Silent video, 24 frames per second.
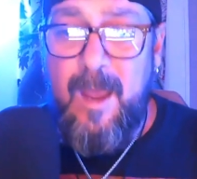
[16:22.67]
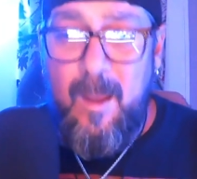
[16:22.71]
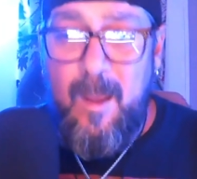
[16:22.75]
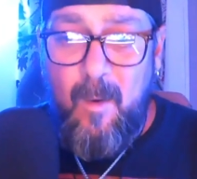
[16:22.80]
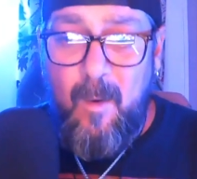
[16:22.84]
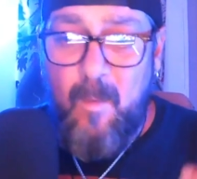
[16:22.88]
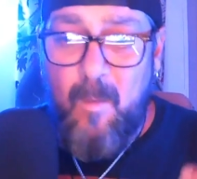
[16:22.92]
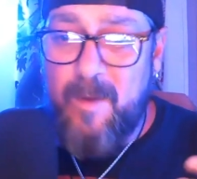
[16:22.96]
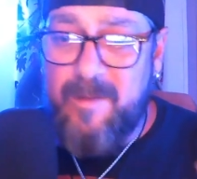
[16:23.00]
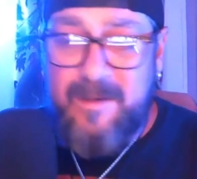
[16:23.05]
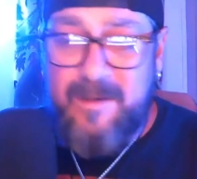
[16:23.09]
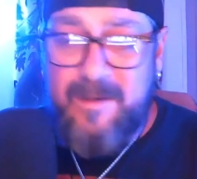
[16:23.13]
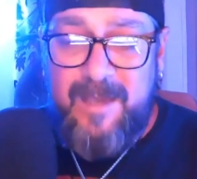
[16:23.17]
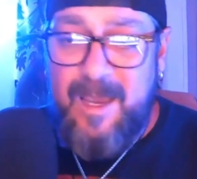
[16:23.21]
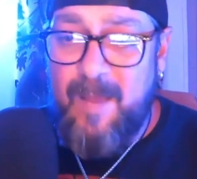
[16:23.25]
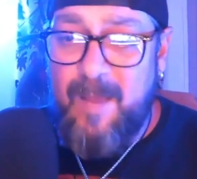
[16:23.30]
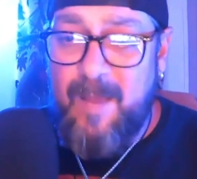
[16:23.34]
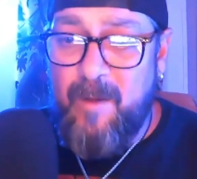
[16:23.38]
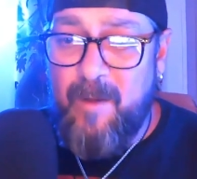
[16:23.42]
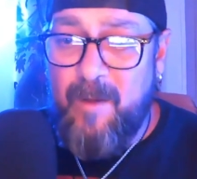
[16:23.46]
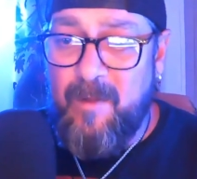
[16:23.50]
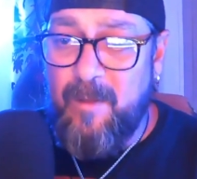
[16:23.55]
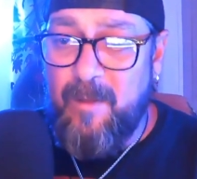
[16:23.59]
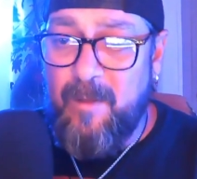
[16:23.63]
Once again,
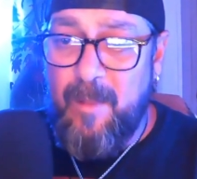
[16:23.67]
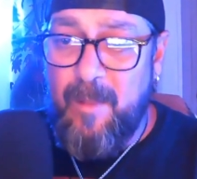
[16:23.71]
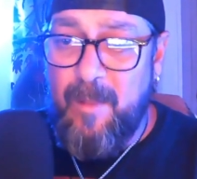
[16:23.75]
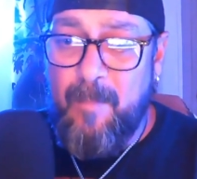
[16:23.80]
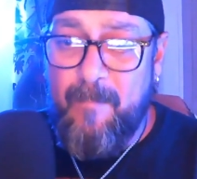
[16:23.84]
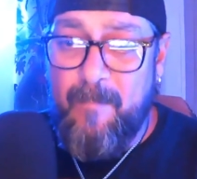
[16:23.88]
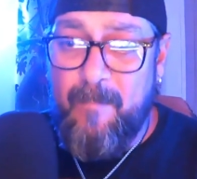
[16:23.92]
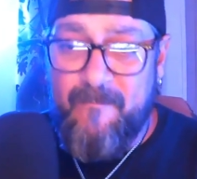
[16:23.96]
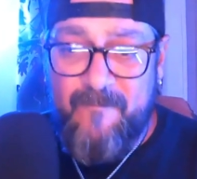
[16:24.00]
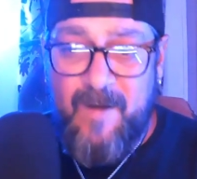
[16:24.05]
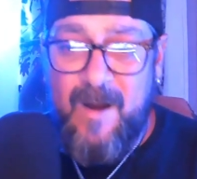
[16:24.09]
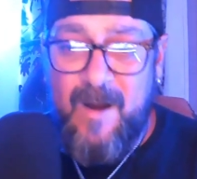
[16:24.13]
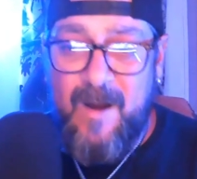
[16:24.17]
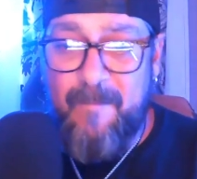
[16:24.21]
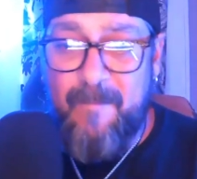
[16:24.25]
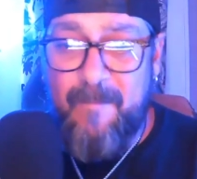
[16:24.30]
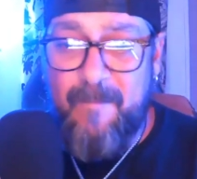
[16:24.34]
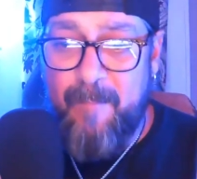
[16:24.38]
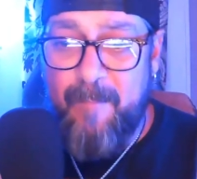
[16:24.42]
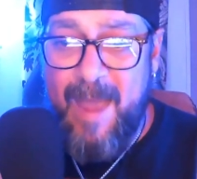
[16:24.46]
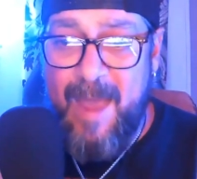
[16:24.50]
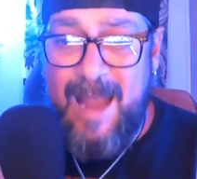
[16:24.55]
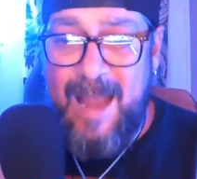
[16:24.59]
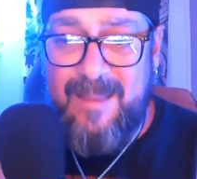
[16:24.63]
we very
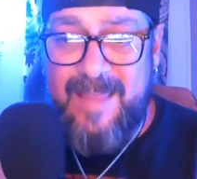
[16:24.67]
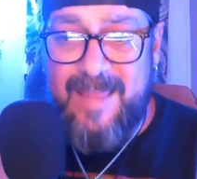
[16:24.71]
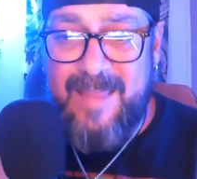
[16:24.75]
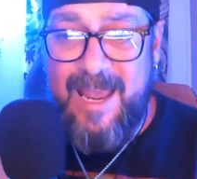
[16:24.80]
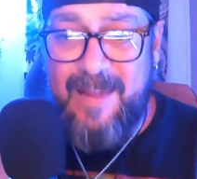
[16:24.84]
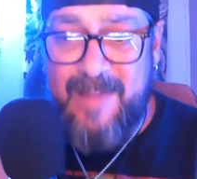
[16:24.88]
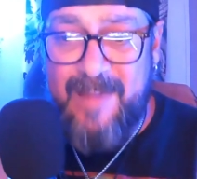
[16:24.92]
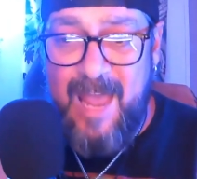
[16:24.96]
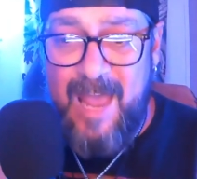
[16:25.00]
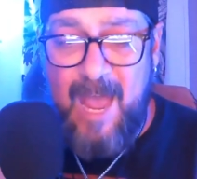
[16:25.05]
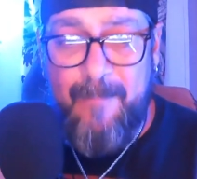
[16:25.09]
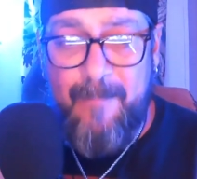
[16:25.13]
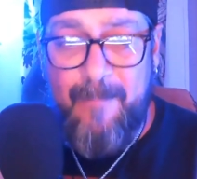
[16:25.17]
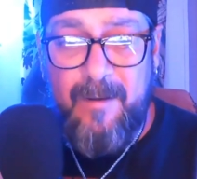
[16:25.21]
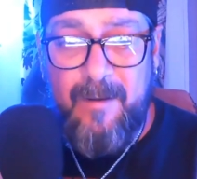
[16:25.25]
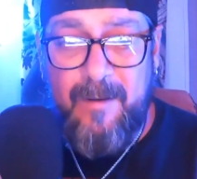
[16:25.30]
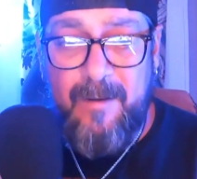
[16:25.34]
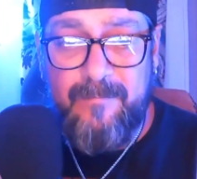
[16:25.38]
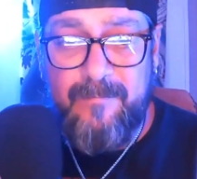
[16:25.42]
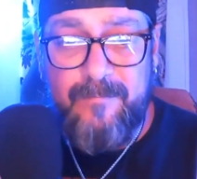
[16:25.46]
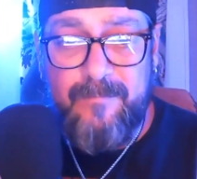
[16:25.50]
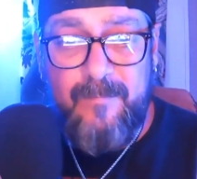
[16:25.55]
bad things happen.